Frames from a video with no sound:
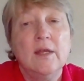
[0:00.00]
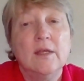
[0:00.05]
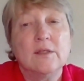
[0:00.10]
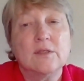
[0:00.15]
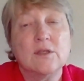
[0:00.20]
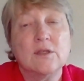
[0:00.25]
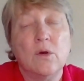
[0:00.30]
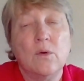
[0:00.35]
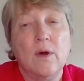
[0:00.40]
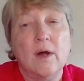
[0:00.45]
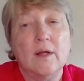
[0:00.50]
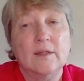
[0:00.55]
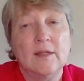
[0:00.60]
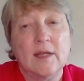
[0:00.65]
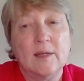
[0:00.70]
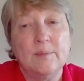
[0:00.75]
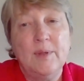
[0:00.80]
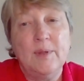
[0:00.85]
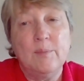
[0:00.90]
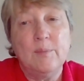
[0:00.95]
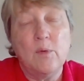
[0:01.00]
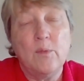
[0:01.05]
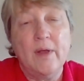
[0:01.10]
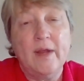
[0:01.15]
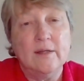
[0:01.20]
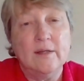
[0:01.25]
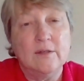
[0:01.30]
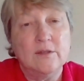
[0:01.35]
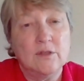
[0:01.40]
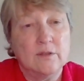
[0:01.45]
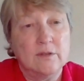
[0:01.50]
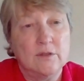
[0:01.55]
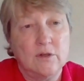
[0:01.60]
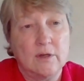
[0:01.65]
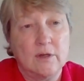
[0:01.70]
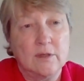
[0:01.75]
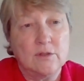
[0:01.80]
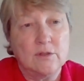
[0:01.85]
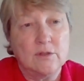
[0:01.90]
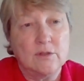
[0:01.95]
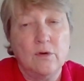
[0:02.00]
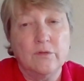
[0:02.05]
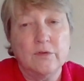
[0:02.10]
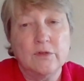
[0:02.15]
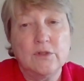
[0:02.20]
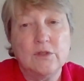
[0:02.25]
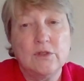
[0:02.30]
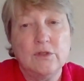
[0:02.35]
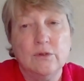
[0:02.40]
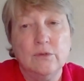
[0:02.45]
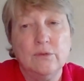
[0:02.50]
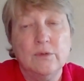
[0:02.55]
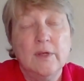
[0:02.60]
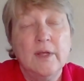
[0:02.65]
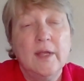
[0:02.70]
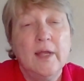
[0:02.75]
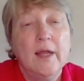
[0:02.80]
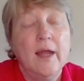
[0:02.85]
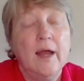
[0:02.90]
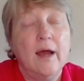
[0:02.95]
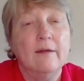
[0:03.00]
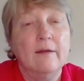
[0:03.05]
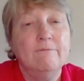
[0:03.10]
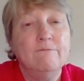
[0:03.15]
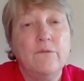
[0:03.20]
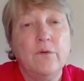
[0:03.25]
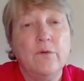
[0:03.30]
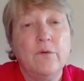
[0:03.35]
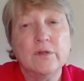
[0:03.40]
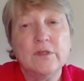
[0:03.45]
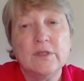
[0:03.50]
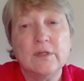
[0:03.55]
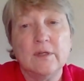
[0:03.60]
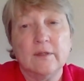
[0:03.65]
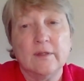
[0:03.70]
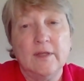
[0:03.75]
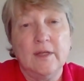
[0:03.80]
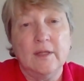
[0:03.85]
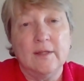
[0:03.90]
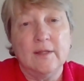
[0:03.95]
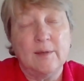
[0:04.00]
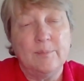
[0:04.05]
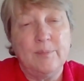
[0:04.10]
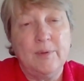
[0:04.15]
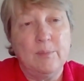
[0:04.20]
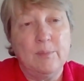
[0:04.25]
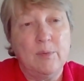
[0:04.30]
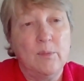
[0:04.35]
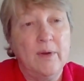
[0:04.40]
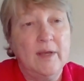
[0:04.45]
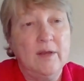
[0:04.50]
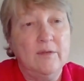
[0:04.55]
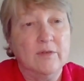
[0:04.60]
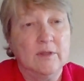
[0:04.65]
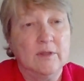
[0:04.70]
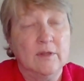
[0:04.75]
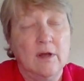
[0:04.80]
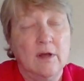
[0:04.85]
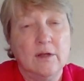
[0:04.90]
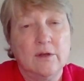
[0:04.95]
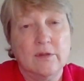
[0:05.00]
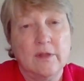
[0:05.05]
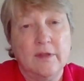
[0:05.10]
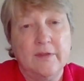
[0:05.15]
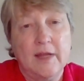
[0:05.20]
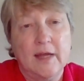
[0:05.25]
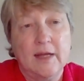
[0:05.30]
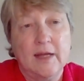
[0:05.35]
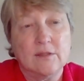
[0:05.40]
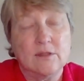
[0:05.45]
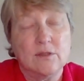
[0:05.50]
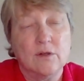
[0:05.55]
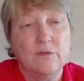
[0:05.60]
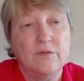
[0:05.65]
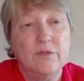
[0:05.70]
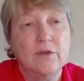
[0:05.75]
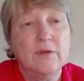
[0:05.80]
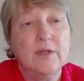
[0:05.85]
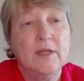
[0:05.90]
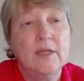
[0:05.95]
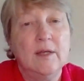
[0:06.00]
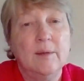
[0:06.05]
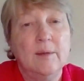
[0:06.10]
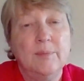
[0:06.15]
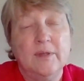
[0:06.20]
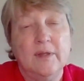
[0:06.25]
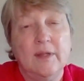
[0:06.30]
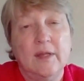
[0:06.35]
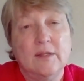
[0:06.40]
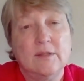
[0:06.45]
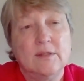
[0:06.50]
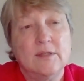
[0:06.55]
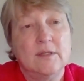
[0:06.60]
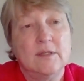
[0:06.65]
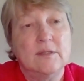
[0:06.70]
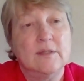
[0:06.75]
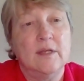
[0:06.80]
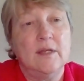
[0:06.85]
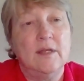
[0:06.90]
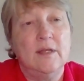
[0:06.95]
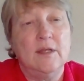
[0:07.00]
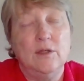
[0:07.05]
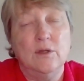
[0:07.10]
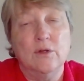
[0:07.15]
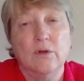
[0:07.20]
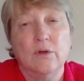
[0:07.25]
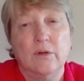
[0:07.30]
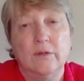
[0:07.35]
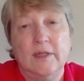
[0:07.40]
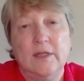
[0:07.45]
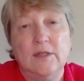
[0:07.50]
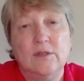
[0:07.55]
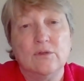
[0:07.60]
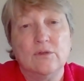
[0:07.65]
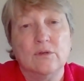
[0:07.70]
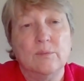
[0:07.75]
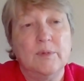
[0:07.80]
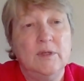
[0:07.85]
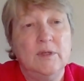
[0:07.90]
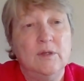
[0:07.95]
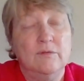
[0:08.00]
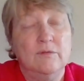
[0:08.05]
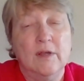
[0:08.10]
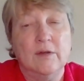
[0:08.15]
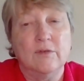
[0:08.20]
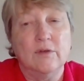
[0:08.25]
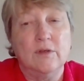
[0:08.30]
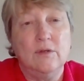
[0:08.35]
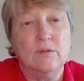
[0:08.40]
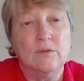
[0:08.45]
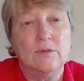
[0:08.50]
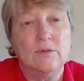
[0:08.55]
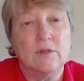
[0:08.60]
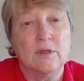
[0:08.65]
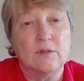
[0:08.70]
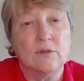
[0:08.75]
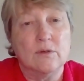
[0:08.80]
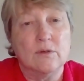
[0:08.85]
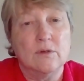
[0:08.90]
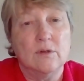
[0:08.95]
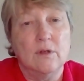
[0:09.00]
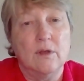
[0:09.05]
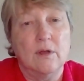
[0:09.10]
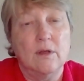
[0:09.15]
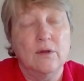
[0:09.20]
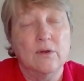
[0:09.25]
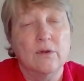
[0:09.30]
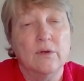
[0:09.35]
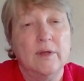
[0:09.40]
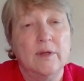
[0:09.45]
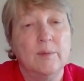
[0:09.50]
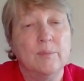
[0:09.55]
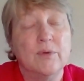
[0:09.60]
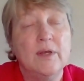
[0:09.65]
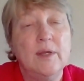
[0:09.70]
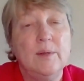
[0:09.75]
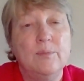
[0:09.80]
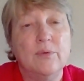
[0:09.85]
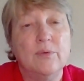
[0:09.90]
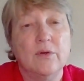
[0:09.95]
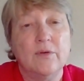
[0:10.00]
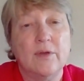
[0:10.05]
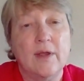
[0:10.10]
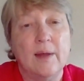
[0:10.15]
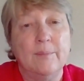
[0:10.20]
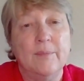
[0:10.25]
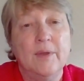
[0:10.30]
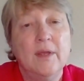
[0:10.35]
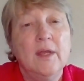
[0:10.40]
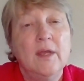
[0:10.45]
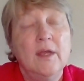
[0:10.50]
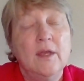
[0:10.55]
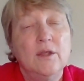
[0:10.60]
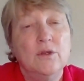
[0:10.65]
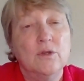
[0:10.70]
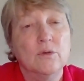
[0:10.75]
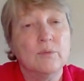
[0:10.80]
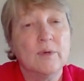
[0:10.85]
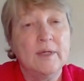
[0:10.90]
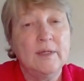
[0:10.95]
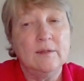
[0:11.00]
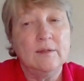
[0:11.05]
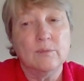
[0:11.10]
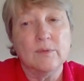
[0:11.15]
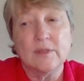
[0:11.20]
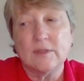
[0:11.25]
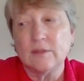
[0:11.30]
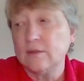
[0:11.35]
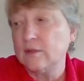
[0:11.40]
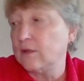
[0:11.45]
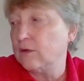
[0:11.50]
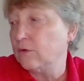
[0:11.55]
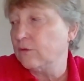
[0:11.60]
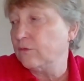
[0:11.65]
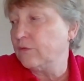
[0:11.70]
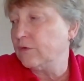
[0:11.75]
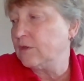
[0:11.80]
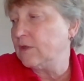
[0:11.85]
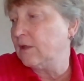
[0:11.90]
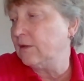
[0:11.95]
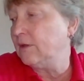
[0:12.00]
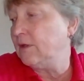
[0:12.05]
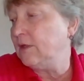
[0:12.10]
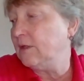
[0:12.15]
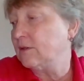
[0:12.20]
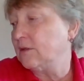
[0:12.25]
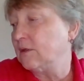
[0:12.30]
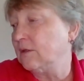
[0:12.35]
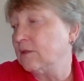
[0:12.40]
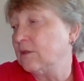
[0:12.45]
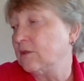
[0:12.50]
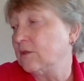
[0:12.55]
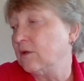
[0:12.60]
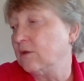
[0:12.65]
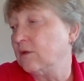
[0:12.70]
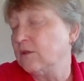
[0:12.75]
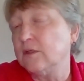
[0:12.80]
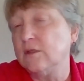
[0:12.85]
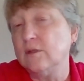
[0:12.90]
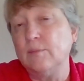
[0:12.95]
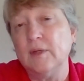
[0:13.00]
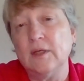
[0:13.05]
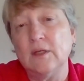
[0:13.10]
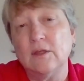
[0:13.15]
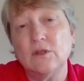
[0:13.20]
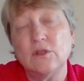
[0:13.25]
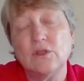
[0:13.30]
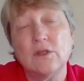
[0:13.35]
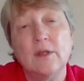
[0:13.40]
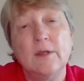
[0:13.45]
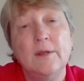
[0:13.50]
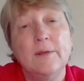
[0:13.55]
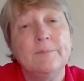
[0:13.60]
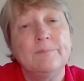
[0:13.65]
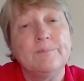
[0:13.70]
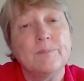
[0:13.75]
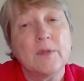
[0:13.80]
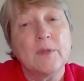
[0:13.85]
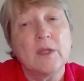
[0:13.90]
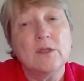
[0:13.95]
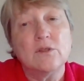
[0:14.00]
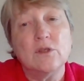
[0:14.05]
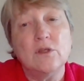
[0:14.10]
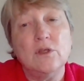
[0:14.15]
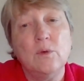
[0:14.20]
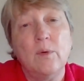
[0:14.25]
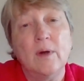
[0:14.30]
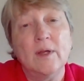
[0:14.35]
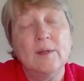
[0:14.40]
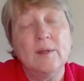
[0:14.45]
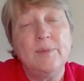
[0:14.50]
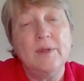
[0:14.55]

So a lot of people wait until the dogs are over 2. Unfortunately, a lot of people wait even longer than that. So if they're getting up in that 6 to 8 year old age group and you've never used her in a breeding program, you're running the risk that her fertility is going to start to diminish. So you want to